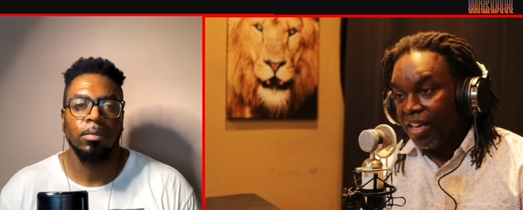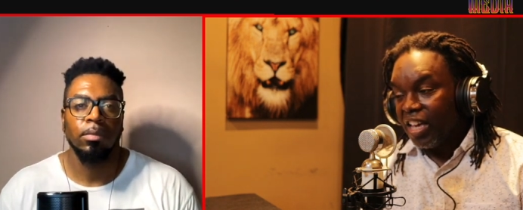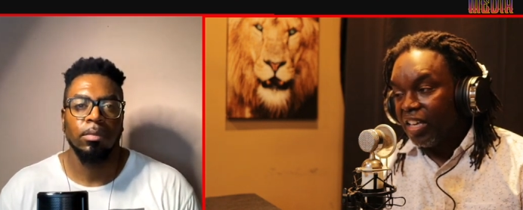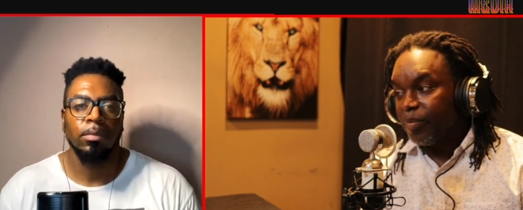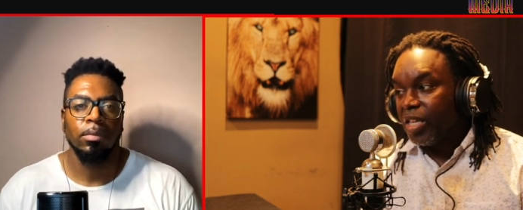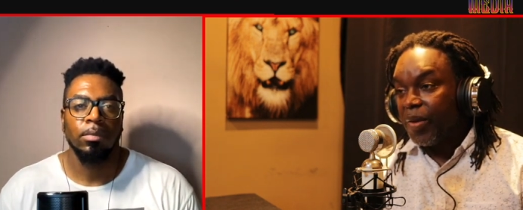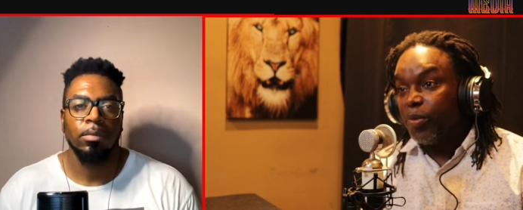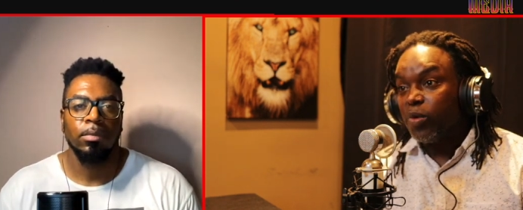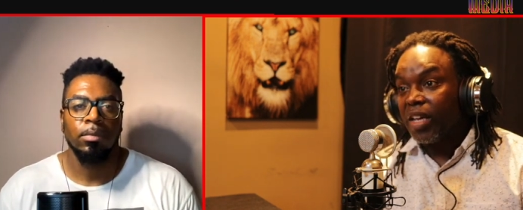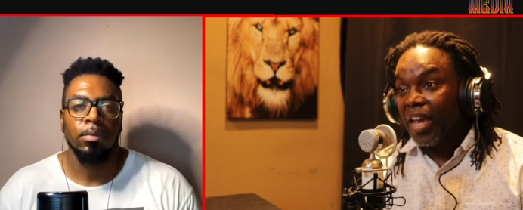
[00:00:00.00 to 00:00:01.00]
Speaker 1: And
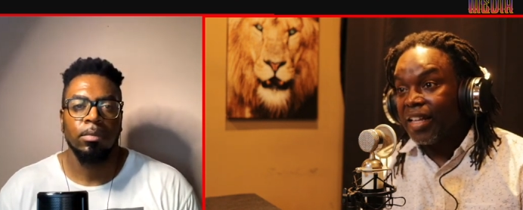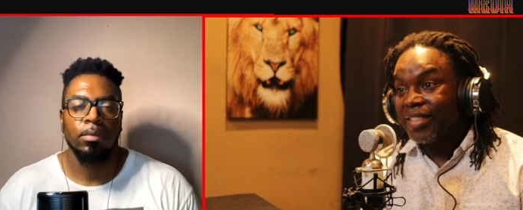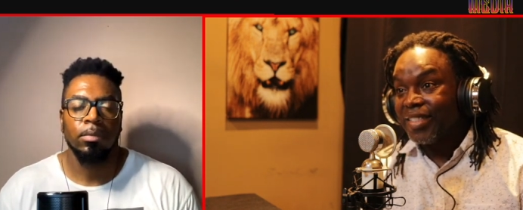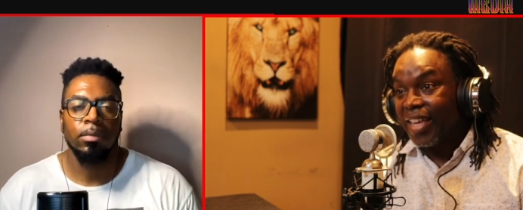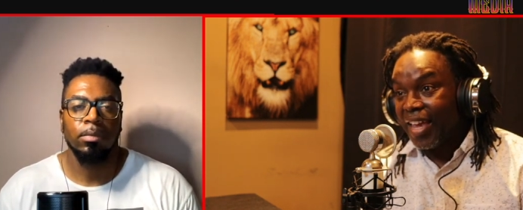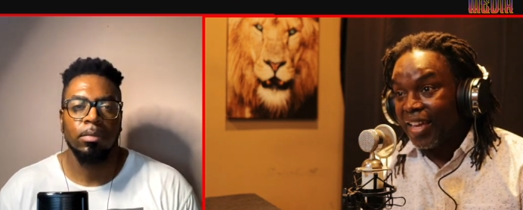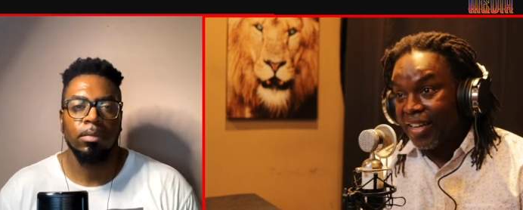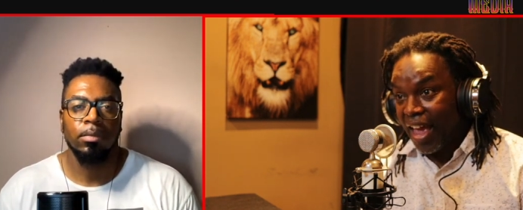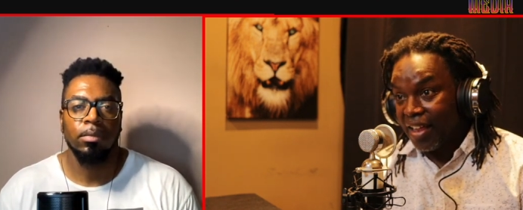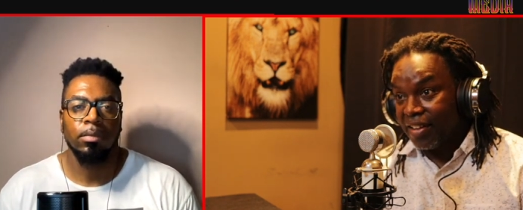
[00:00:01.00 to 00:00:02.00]
people can't stand that,